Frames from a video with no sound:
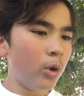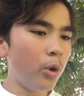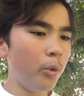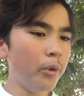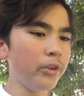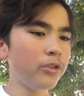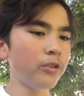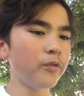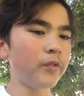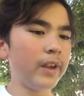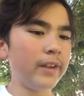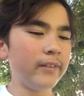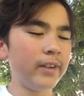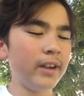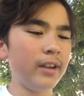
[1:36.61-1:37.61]
Who is your
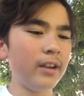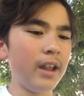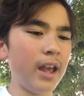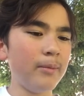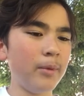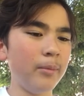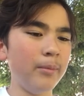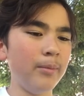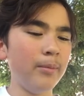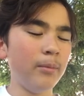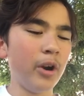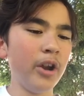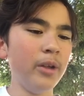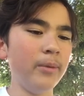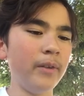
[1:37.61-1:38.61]
favorite
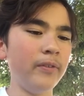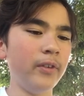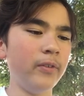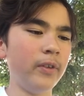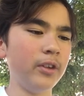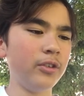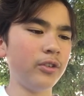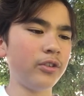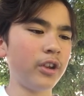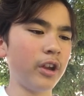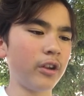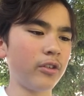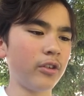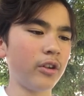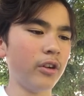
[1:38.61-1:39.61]
Mario Muffet Adventures
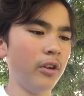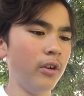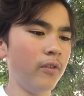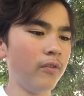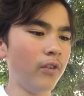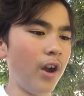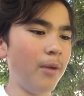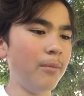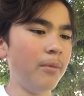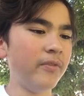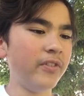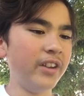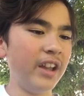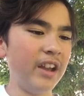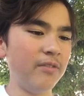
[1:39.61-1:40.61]
character from
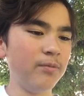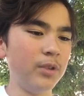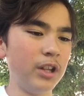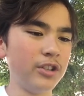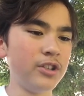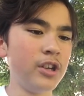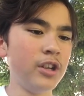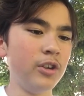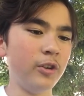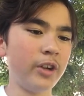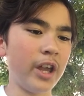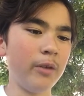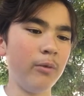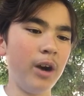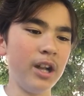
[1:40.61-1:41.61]
FNAF plush
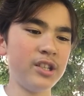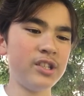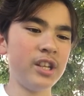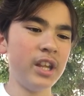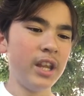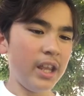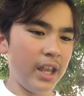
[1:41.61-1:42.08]
Yo-Kai Watch